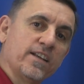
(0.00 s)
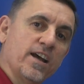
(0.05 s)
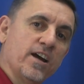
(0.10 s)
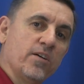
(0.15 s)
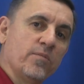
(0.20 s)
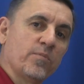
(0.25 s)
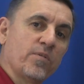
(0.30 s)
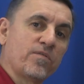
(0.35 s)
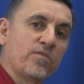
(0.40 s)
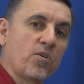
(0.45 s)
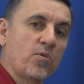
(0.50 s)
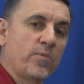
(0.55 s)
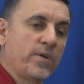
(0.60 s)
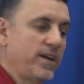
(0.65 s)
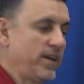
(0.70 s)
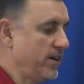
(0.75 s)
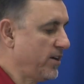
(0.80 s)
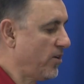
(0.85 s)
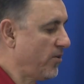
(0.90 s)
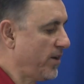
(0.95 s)
Now, before
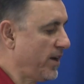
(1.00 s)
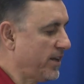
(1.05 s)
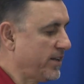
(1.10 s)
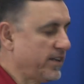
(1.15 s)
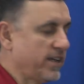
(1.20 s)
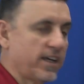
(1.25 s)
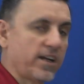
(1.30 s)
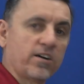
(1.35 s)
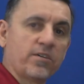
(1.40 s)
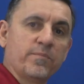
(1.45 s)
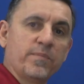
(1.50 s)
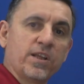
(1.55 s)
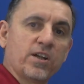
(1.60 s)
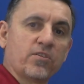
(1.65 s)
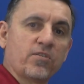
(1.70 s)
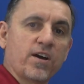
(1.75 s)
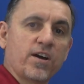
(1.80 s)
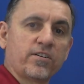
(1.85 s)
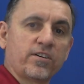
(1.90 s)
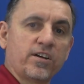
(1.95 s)
we go ahead and get our
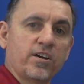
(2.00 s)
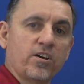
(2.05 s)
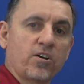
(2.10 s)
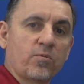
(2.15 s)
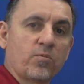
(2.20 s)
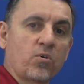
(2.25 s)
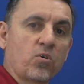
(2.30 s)
meter out here,